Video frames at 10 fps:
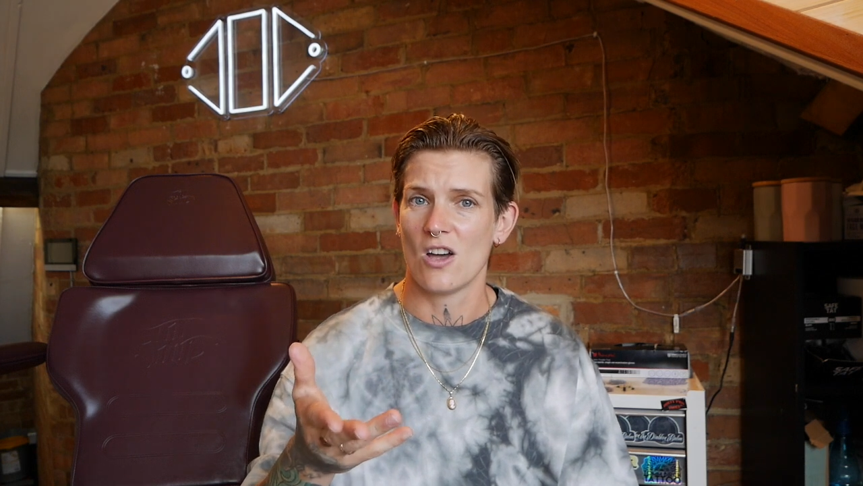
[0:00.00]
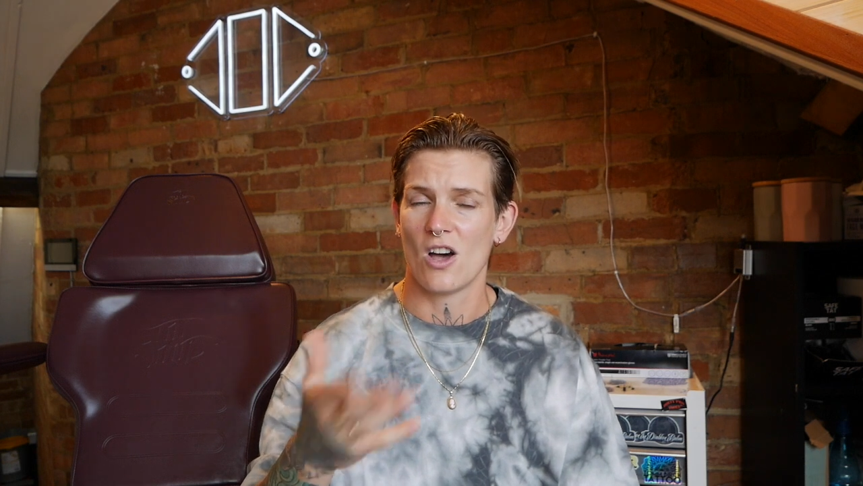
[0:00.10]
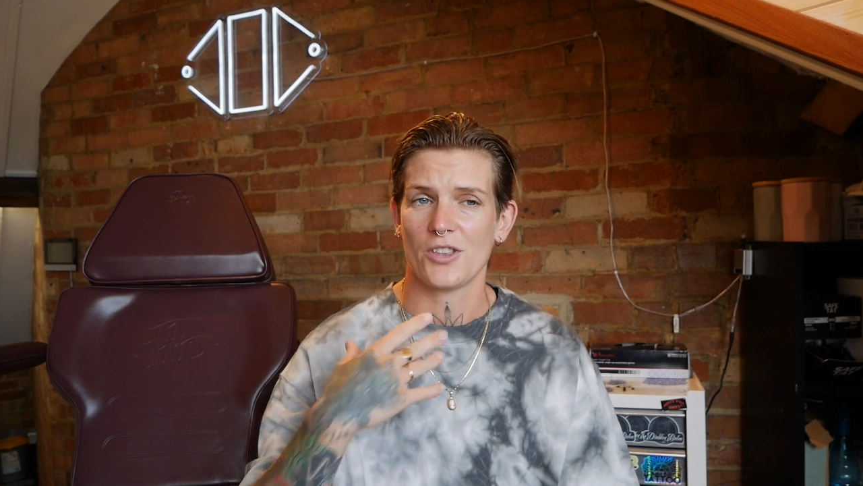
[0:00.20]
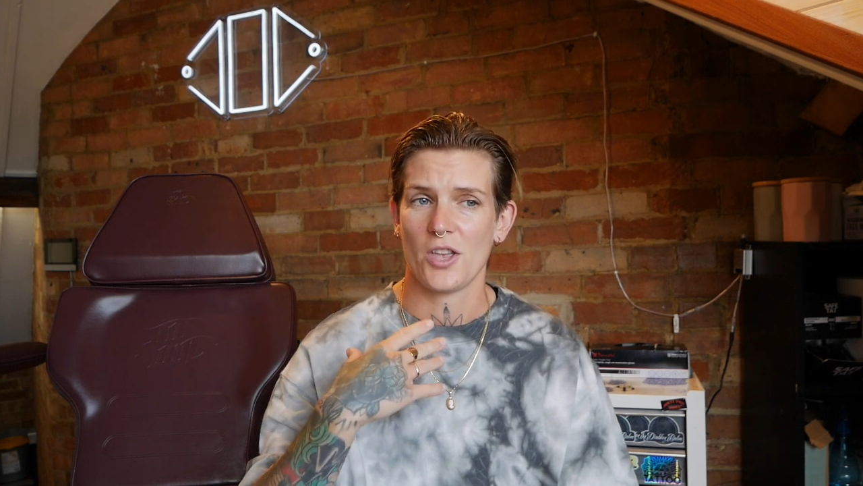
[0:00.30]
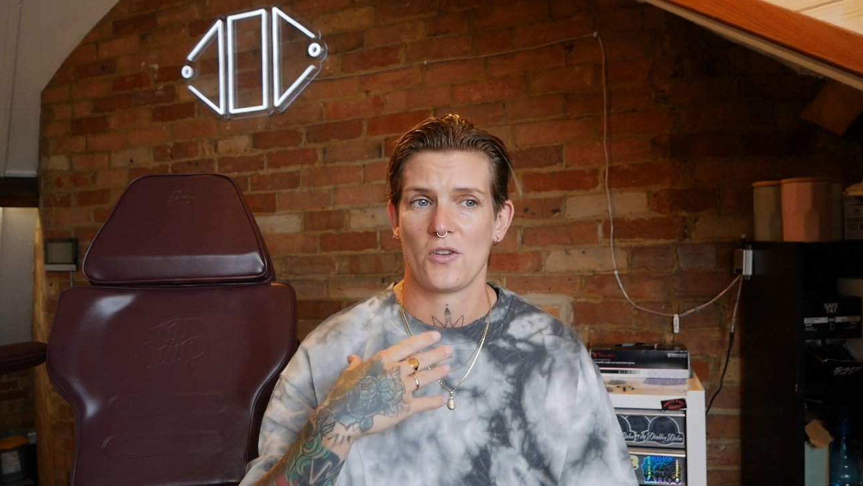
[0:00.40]

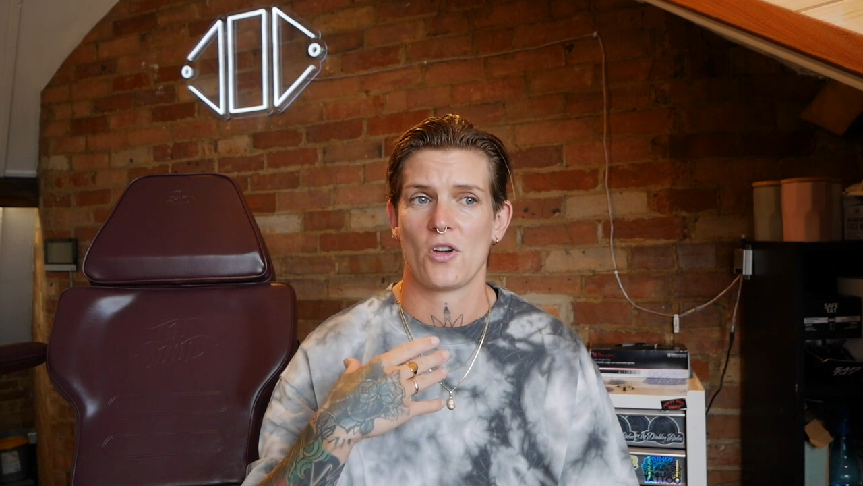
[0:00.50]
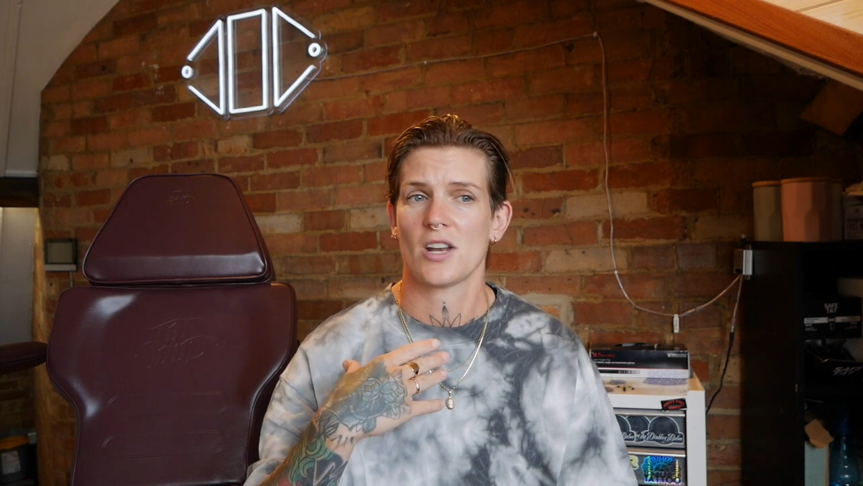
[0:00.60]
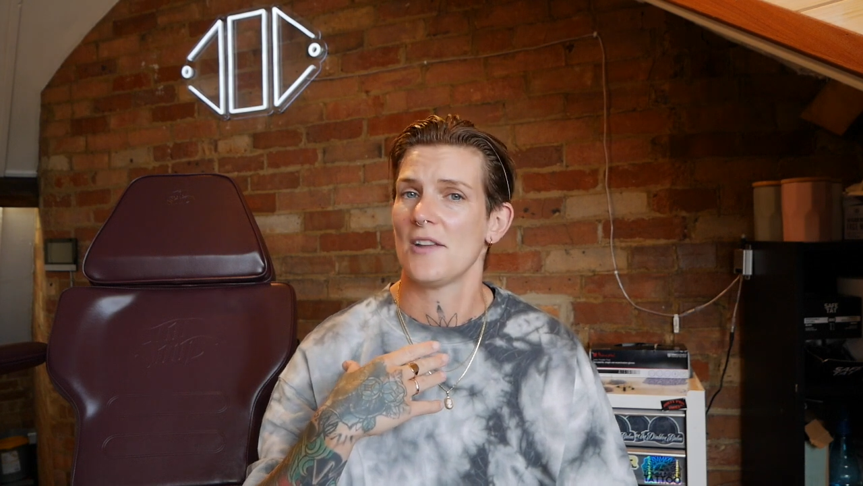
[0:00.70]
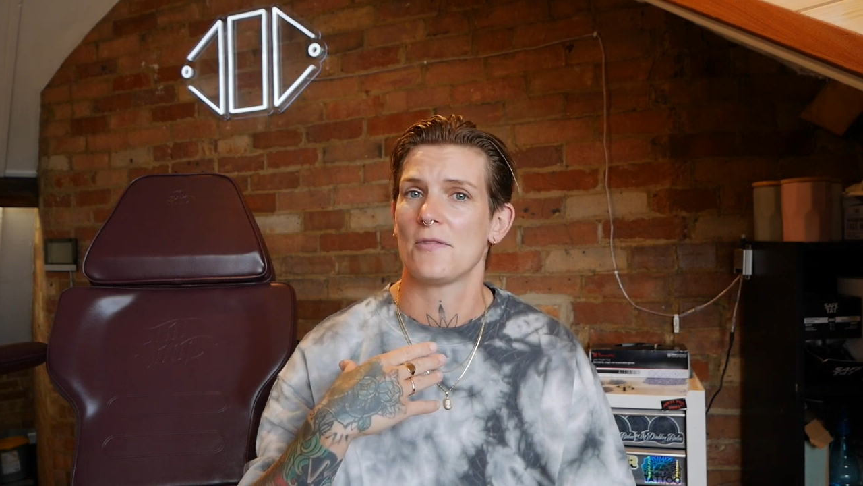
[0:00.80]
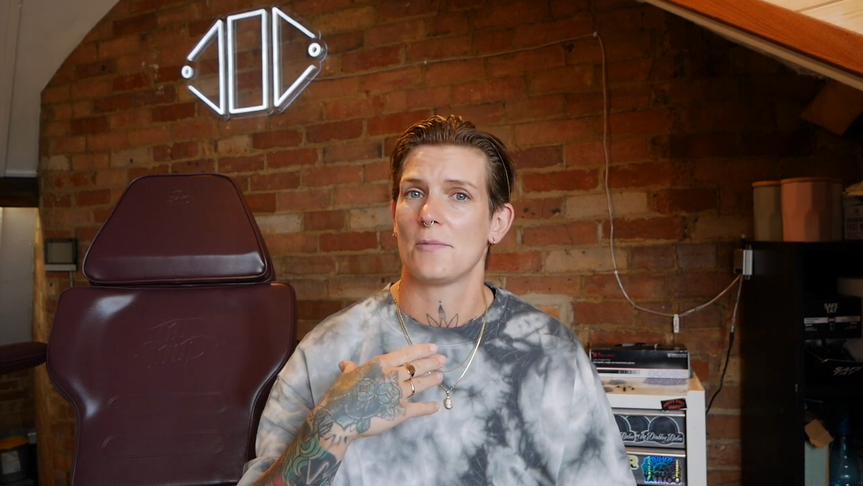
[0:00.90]
I don't think I could
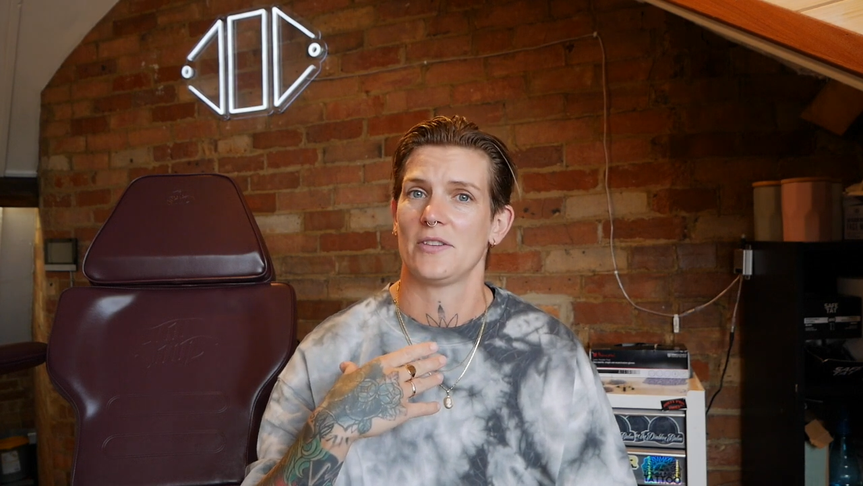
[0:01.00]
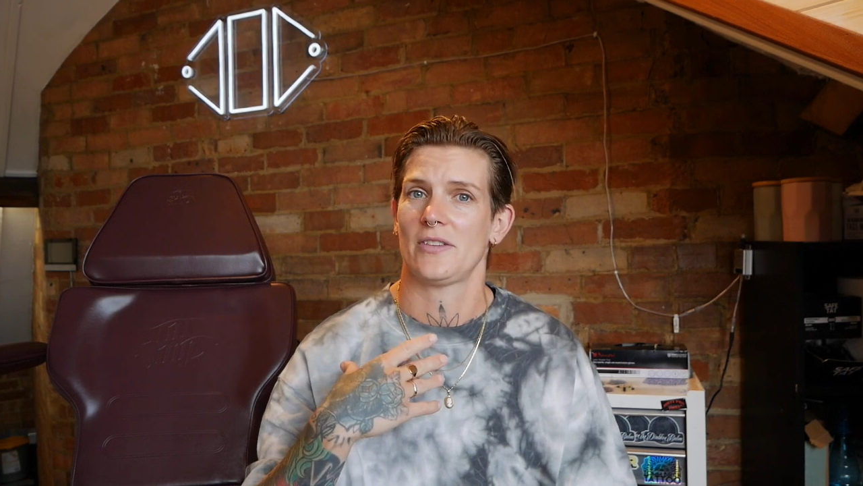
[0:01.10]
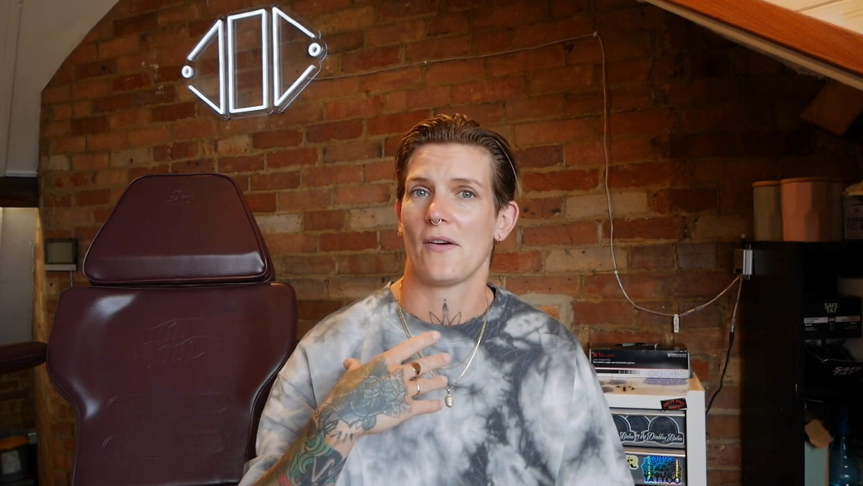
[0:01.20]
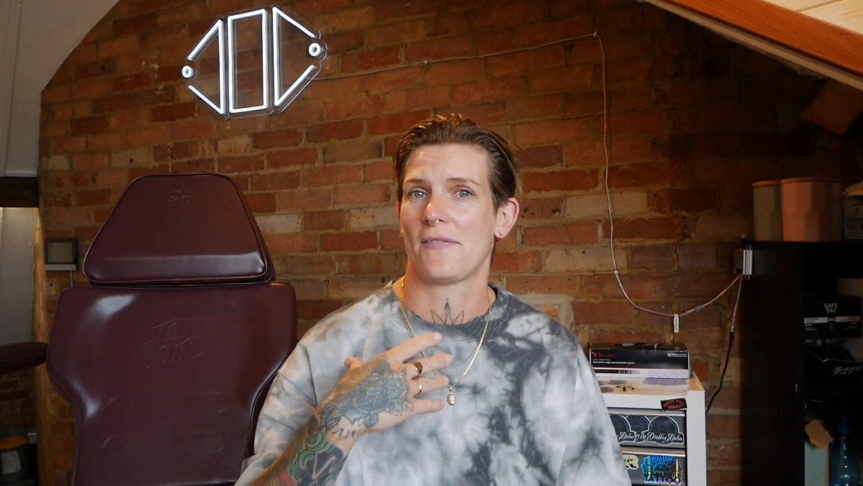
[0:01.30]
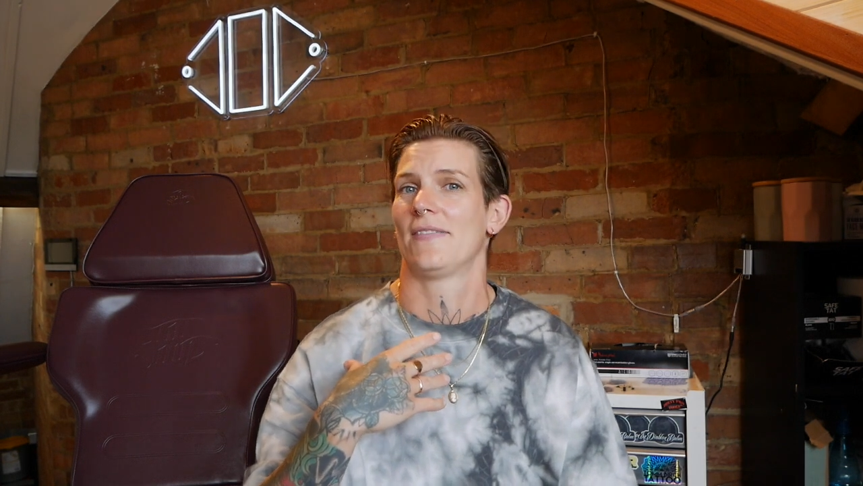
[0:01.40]
live with
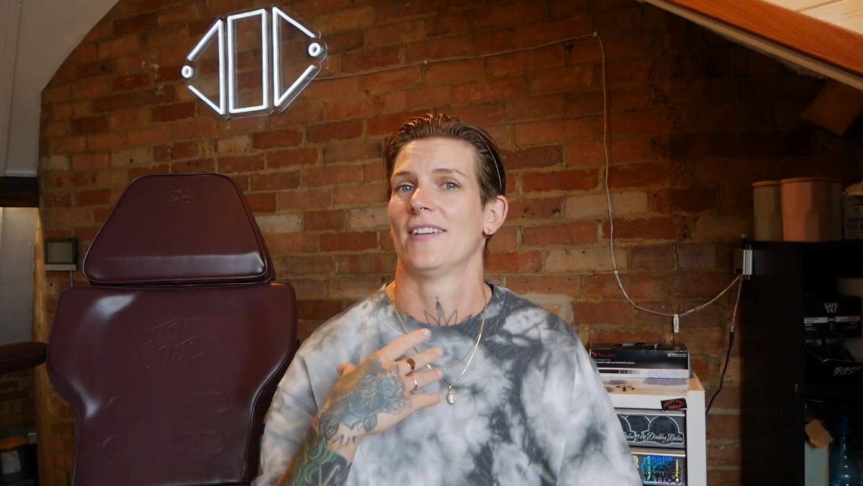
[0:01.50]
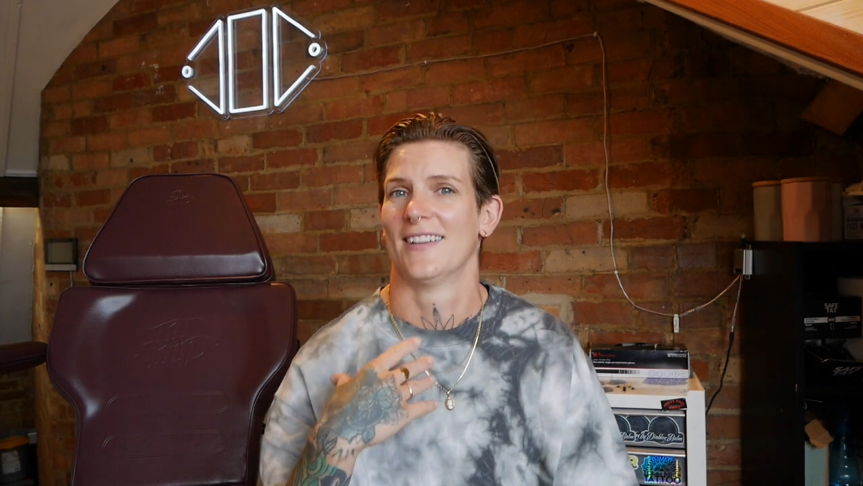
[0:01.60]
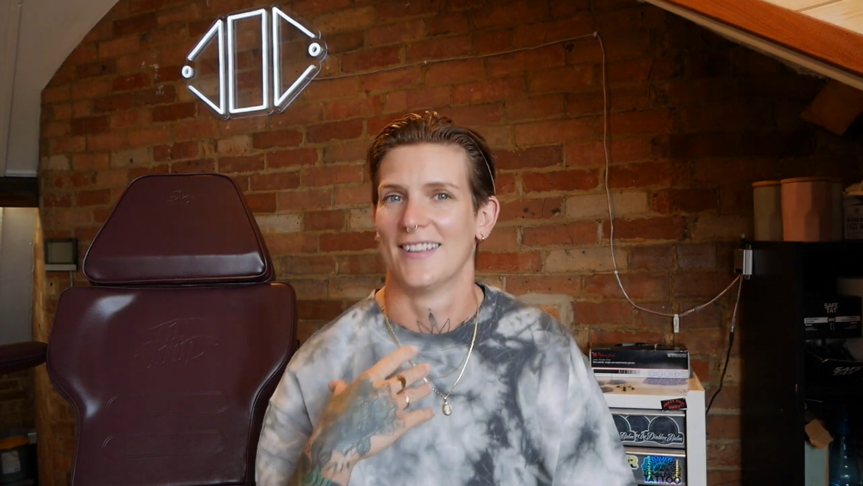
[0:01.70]
myself.